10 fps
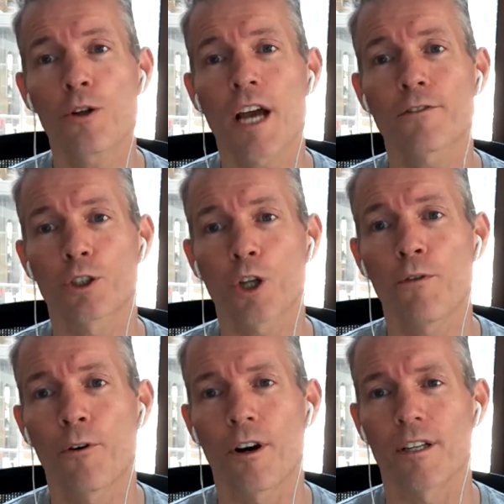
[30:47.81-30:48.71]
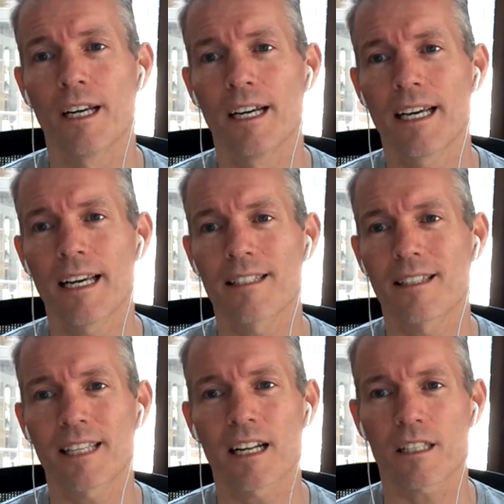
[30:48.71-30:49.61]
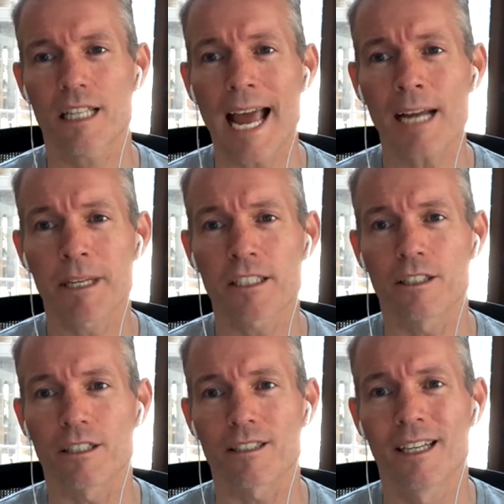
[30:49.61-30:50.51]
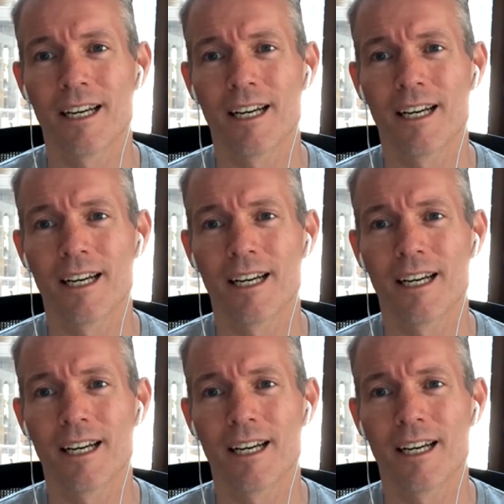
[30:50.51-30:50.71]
you have to show for it is a set of Slack messages,